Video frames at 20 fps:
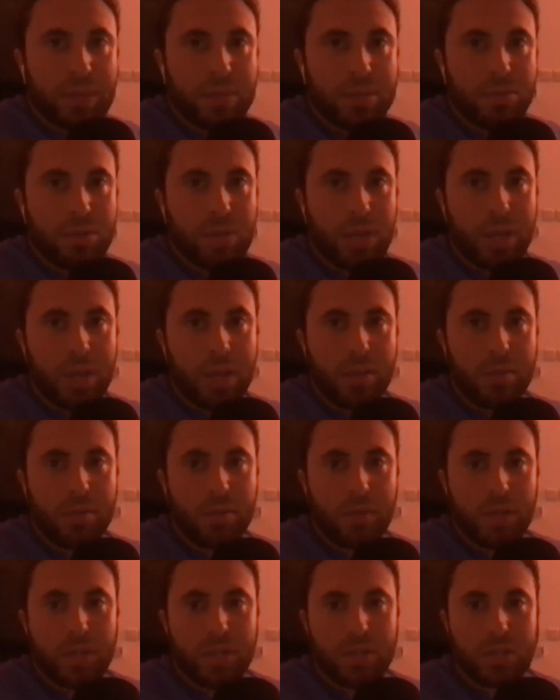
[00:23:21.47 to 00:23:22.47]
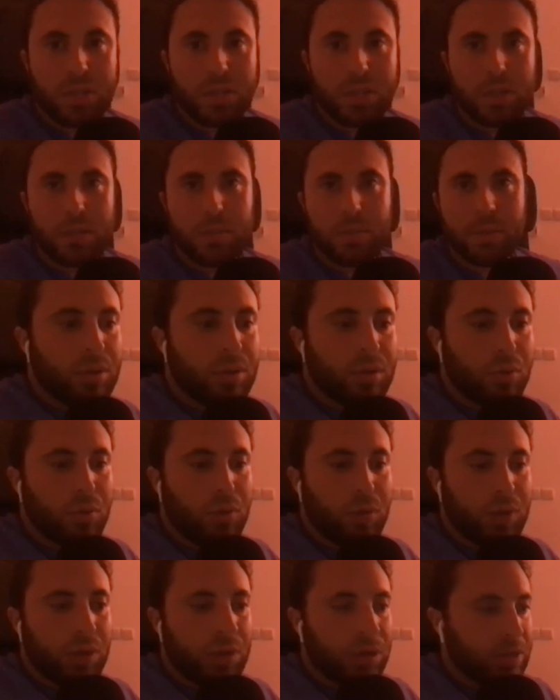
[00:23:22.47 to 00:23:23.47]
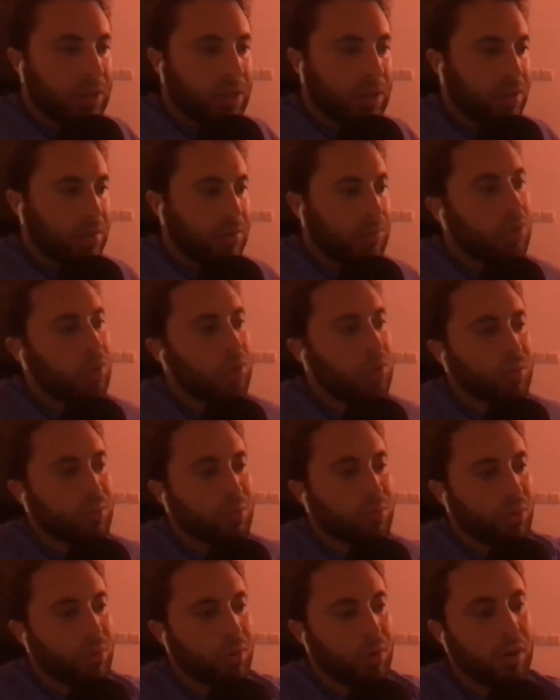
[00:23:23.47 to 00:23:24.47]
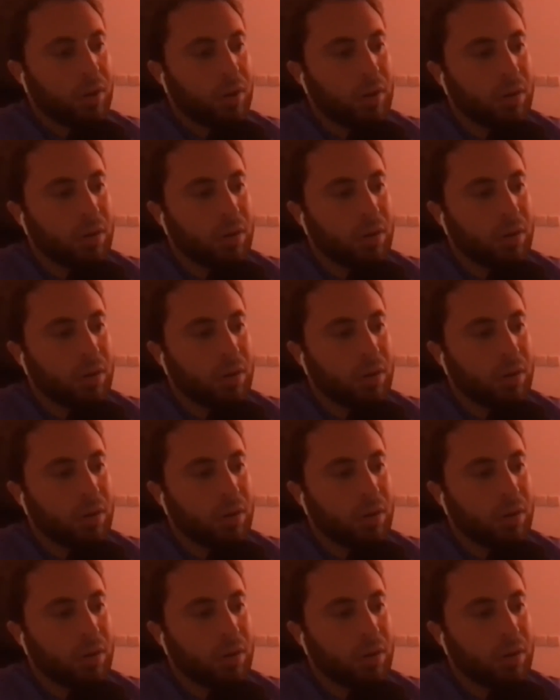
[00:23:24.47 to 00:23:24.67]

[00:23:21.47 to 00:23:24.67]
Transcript: strain on the relationship. We looked at her mood report,